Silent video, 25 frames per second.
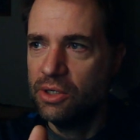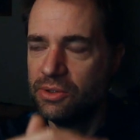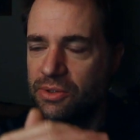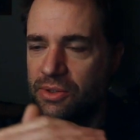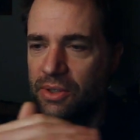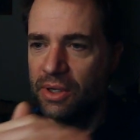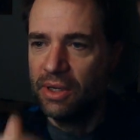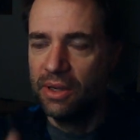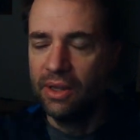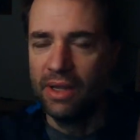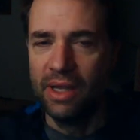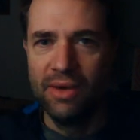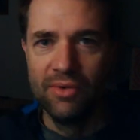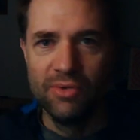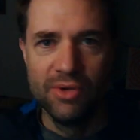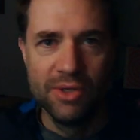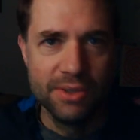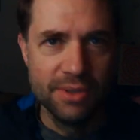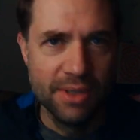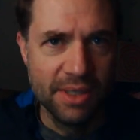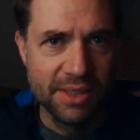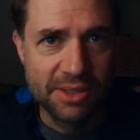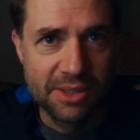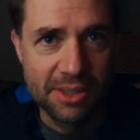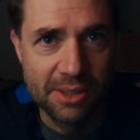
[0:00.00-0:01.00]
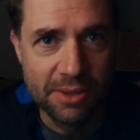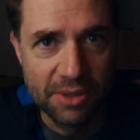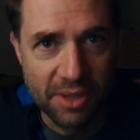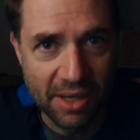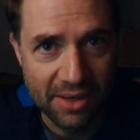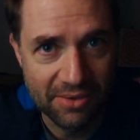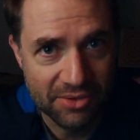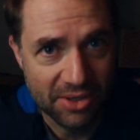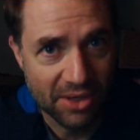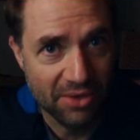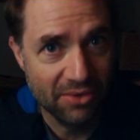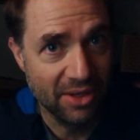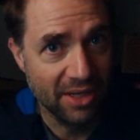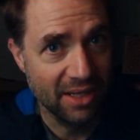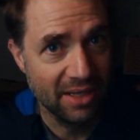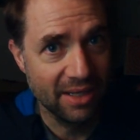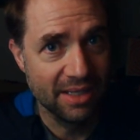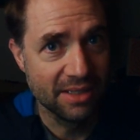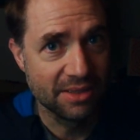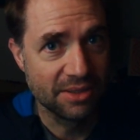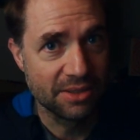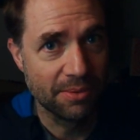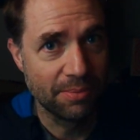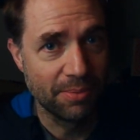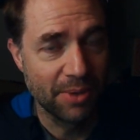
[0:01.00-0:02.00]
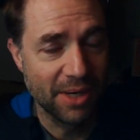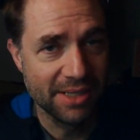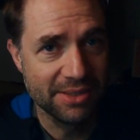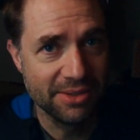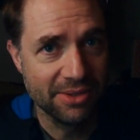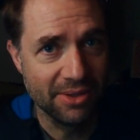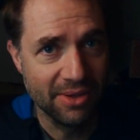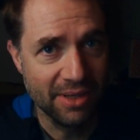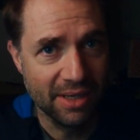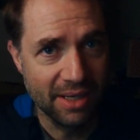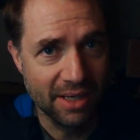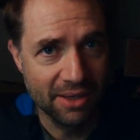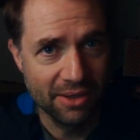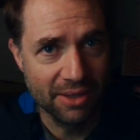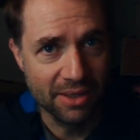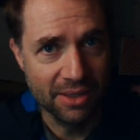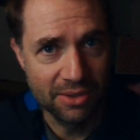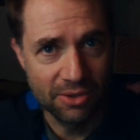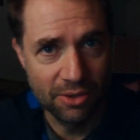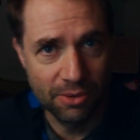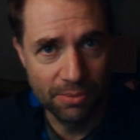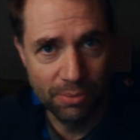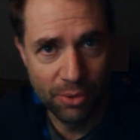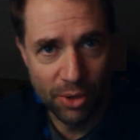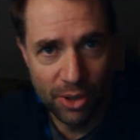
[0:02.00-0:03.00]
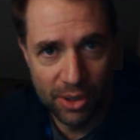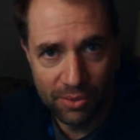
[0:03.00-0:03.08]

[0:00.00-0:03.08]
and levels. It's downtown LA is surprisingly hilly to a point